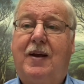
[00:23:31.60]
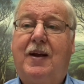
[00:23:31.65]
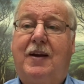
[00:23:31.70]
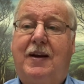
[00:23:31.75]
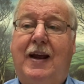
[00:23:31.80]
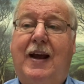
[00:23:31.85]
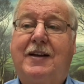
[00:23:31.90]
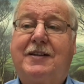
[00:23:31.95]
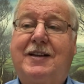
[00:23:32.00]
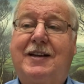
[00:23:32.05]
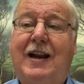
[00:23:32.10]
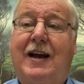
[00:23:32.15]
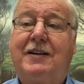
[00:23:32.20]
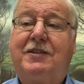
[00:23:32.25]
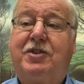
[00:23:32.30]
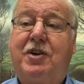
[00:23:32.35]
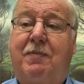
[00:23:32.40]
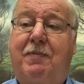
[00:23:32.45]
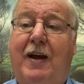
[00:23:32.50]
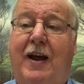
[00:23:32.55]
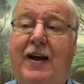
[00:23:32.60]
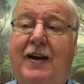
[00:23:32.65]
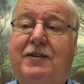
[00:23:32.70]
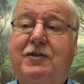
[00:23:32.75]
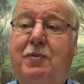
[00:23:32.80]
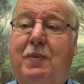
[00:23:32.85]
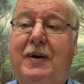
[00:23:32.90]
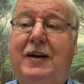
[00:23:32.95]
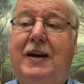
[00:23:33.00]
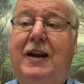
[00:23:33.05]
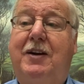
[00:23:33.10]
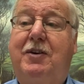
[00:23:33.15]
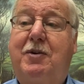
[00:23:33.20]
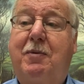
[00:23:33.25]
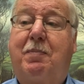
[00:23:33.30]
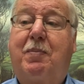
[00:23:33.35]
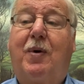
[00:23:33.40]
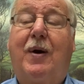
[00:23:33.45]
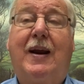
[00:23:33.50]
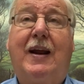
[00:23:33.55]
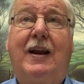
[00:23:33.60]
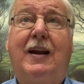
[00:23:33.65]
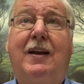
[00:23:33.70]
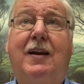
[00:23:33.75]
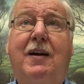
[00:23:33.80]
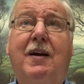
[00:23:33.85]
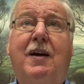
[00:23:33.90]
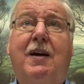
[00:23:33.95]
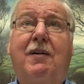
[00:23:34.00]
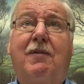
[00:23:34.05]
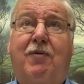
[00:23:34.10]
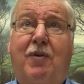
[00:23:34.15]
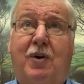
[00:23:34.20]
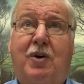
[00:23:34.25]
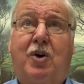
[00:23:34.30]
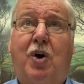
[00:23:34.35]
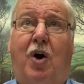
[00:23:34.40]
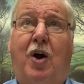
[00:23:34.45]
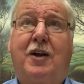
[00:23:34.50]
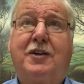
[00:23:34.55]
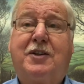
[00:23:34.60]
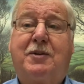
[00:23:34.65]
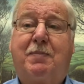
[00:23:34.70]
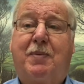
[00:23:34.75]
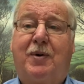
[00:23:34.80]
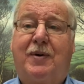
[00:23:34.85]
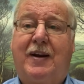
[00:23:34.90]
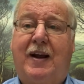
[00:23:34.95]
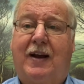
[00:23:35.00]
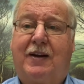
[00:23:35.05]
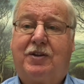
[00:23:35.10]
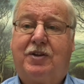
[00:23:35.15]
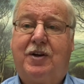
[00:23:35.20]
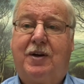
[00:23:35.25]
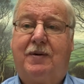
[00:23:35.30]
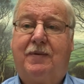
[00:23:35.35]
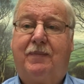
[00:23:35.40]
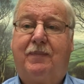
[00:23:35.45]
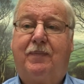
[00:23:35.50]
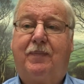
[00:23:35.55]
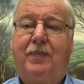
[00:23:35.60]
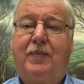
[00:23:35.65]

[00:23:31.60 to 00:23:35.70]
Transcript: Yes, like Jabez, we need to pray for God's protection.